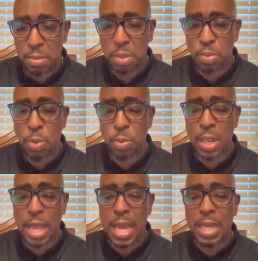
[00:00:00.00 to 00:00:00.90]
See, we
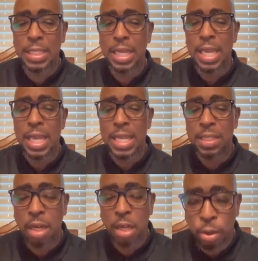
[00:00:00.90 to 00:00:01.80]
realize
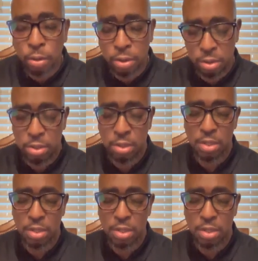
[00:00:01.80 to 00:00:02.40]
He's closer